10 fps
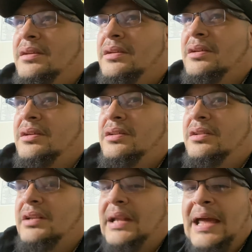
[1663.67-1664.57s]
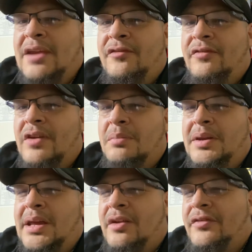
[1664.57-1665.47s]
the life
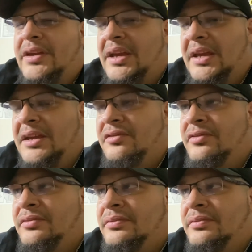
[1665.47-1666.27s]
coming out of a cave,